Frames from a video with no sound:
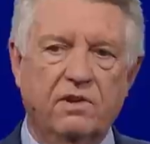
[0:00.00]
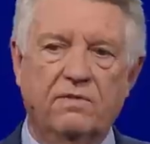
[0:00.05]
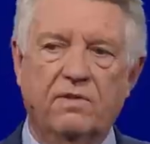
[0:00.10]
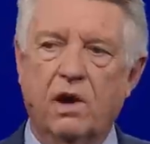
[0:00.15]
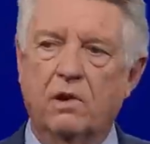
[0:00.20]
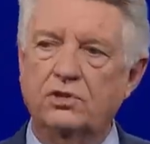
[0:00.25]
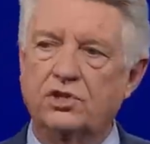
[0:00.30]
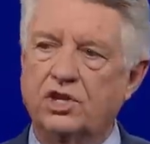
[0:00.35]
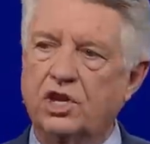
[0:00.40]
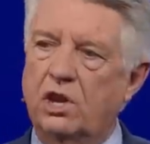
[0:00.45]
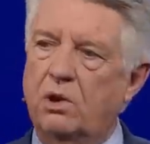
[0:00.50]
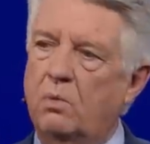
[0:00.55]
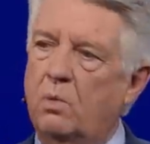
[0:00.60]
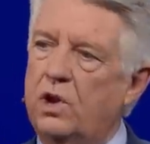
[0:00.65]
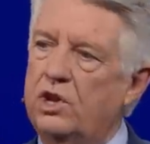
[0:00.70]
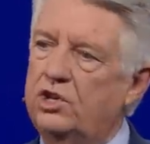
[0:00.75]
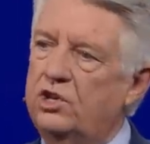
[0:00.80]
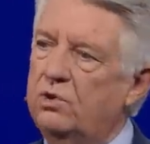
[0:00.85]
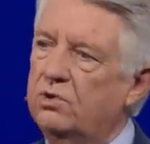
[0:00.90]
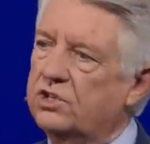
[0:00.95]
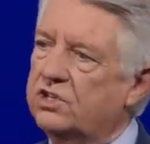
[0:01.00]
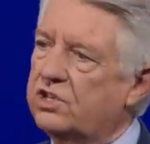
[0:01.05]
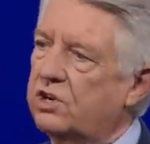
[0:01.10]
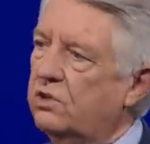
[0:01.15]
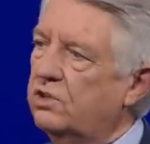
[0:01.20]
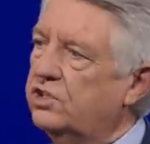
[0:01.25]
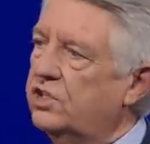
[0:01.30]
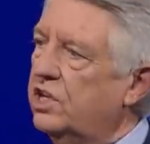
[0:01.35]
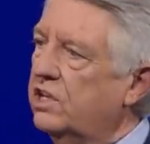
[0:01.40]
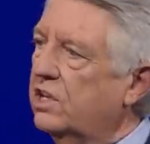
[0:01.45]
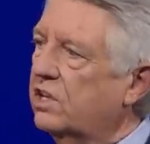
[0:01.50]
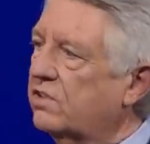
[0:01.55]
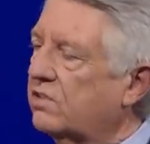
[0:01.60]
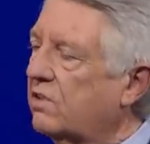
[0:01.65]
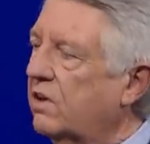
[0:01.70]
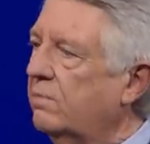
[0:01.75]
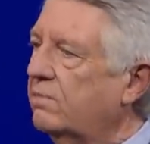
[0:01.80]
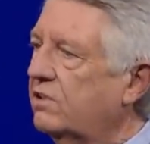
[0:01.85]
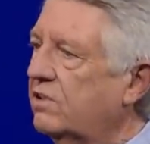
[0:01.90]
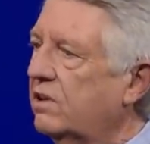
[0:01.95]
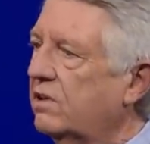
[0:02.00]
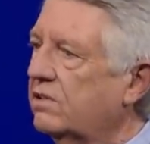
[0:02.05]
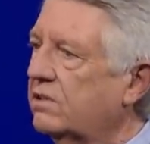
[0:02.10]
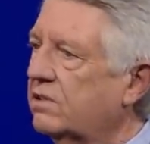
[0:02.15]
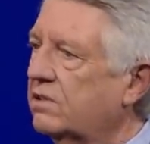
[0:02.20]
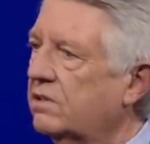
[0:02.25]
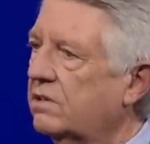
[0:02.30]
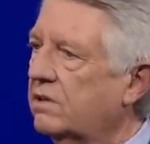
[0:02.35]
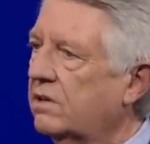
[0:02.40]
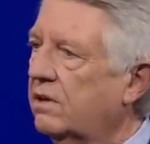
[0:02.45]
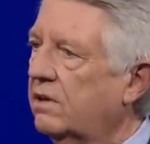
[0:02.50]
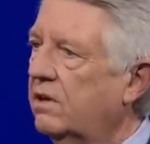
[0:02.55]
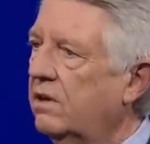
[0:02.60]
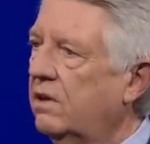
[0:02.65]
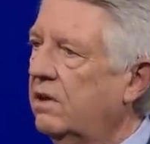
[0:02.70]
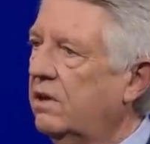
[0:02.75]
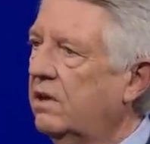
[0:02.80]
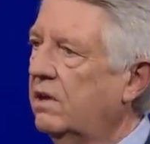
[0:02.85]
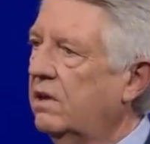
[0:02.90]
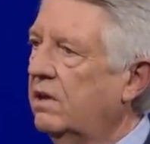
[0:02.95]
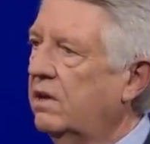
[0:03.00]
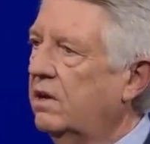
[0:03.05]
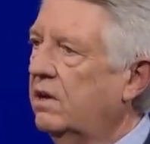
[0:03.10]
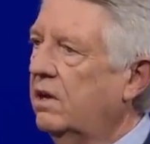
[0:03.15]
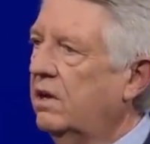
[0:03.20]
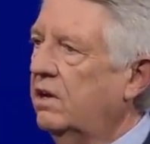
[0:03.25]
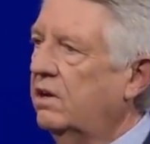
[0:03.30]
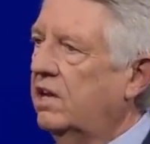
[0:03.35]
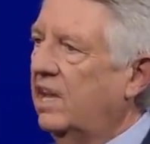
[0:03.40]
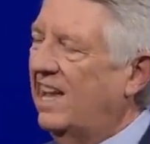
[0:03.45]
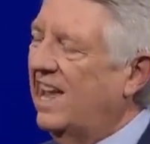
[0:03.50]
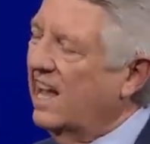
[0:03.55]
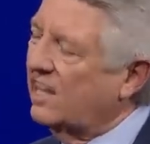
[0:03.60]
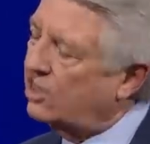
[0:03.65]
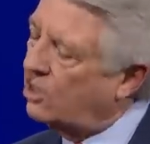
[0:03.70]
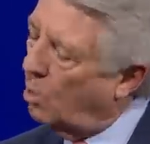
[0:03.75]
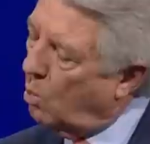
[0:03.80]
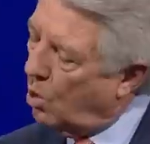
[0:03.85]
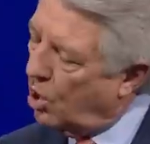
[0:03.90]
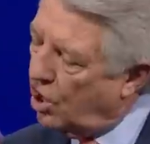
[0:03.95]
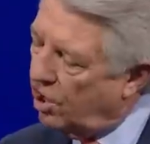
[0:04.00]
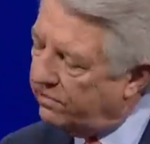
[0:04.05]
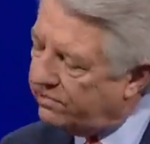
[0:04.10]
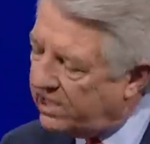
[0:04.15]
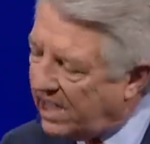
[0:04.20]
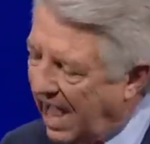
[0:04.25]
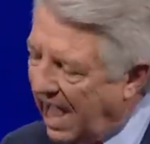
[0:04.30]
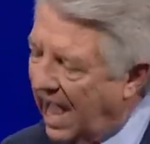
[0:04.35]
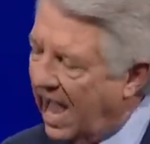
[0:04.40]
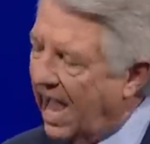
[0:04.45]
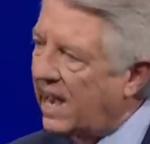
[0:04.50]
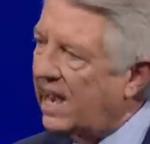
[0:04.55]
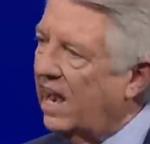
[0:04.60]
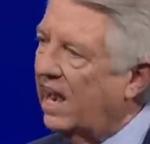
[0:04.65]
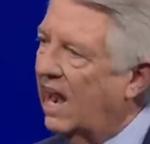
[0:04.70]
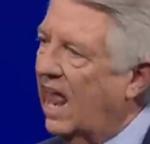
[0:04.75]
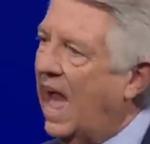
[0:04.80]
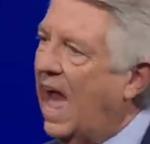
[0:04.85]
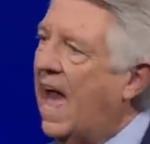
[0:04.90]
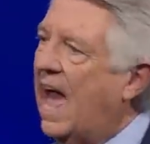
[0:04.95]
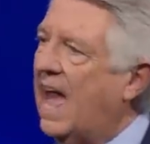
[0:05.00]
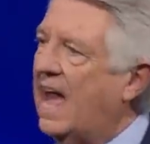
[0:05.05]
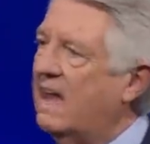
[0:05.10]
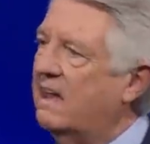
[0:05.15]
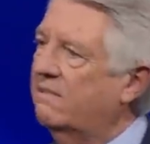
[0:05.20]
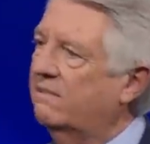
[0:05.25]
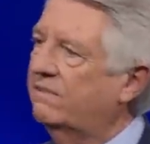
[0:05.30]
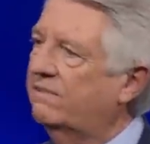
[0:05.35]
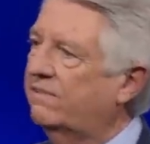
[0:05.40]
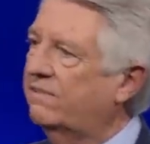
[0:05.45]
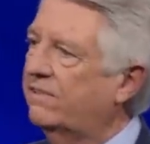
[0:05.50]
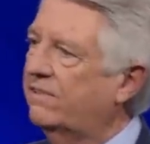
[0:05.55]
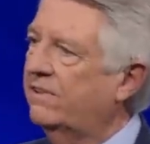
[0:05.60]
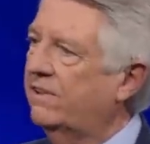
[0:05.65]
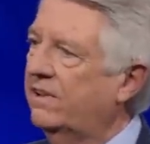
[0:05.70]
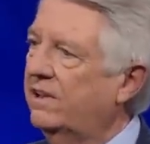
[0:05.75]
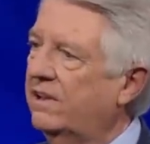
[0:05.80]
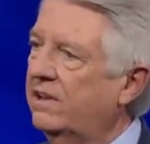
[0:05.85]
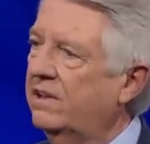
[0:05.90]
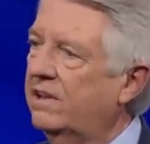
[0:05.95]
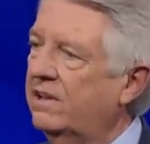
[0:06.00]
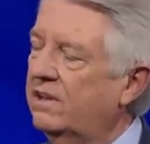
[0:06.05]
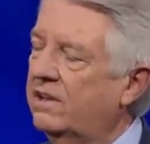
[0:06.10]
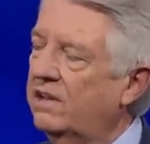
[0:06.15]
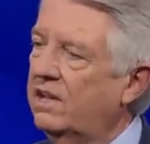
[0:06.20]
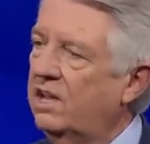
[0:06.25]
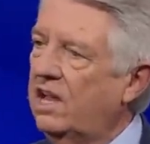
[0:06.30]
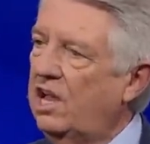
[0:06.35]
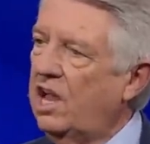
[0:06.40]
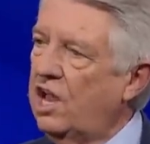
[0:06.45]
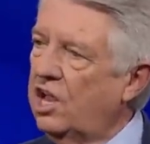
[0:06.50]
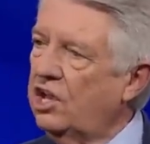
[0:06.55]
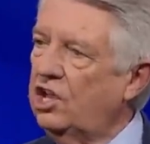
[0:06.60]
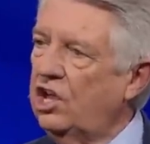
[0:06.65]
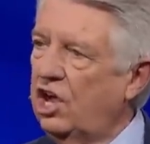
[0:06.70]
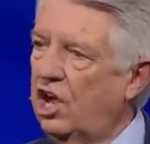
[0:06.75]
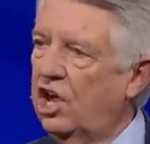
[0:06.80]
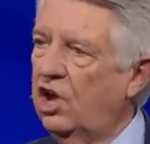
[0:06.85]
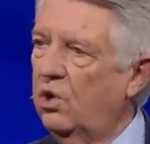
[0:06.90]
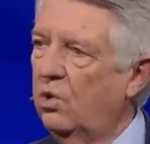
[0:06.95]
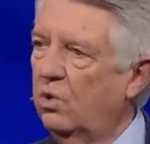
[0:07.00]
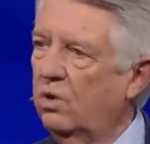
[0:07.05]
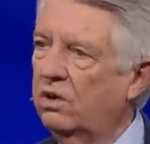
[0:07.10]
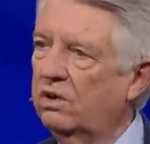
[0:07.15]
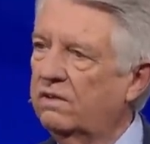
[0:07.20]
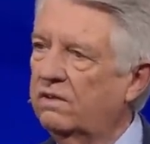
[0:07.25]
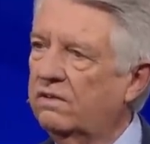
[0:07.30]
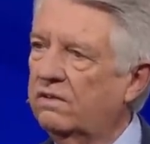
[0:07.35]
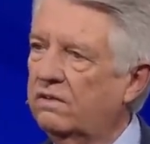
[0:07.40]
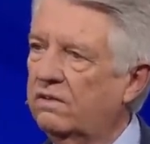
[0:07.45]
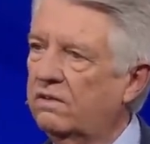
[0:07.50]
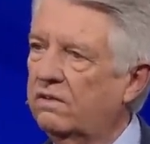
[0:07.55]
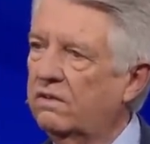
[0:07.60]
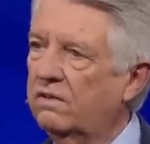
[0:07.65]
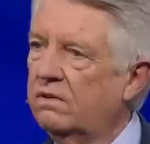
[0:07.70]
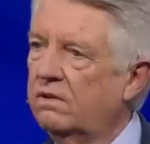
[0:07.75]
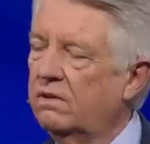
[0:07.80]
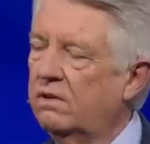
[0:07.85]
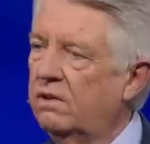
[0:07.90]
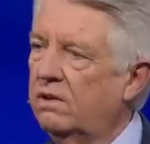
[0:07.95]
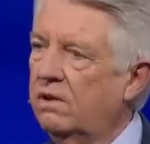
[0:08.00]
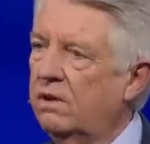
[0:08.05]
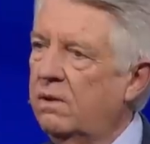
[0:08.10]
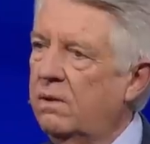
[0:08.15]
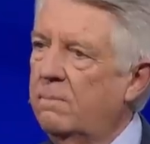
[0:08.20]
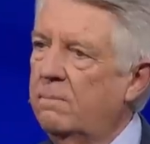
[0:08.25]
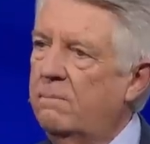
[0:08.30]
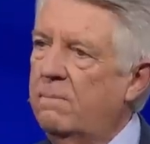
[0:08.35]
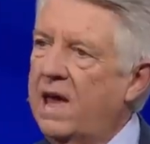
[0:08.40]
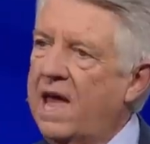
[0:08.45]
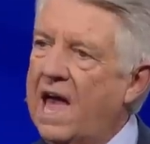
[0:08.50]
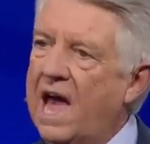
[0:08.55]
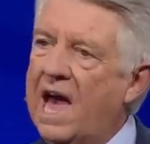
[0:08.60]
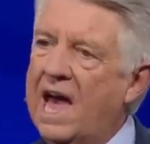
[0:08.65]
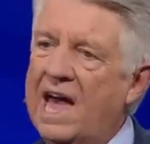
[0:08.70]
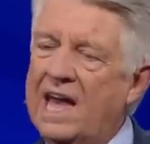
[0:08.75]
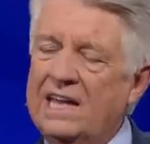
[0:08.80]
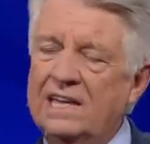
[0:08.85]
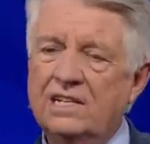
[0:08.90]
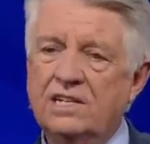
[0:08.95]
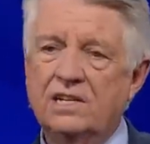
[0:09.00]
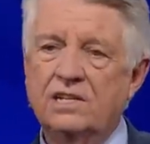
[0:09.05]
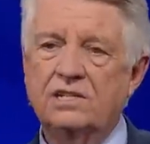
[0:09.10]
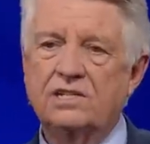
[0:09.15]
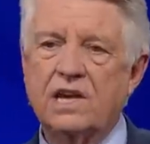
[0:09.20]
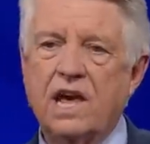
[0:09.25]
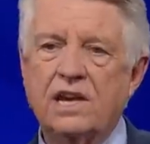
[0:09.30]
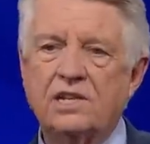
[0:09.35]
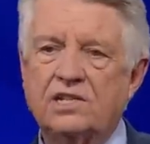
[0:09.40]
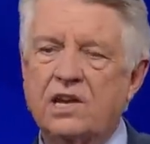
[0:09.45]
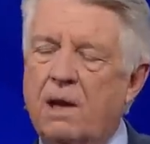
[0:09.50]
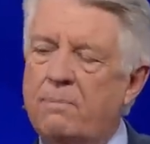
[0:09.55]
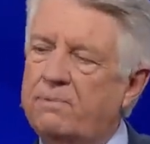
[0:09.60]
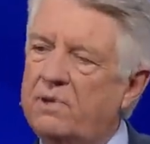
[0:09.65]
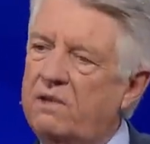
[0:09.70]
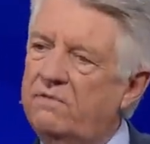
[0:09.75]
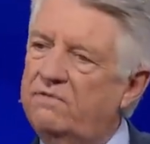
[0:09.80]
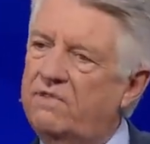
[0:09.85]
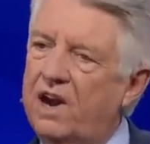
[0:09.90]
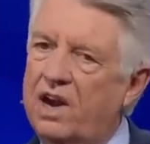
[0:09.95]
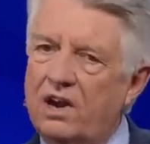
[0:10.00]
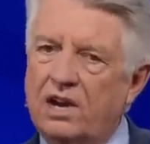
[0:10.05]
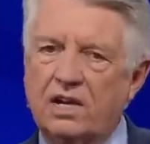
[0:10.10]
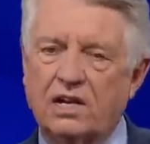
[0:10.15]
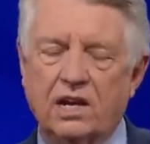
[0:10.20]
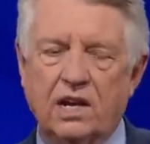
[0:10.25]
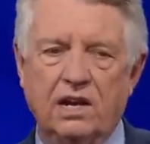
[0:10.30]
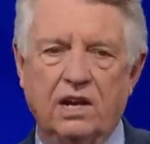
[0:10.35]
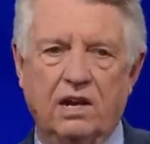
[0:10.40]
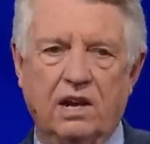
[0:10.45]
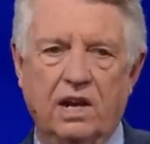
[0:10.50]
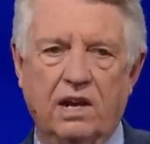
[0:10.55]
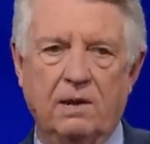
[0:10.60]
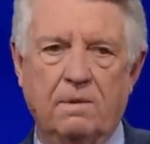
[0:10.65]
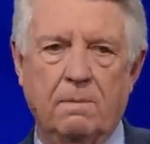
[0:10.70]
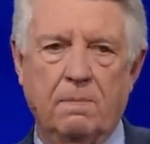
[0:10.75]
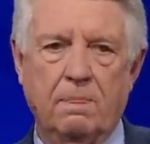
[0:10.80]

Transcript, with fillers: devotion in which you are searching the scriptures. To get the Word of God alive in you. May I say something very clearly?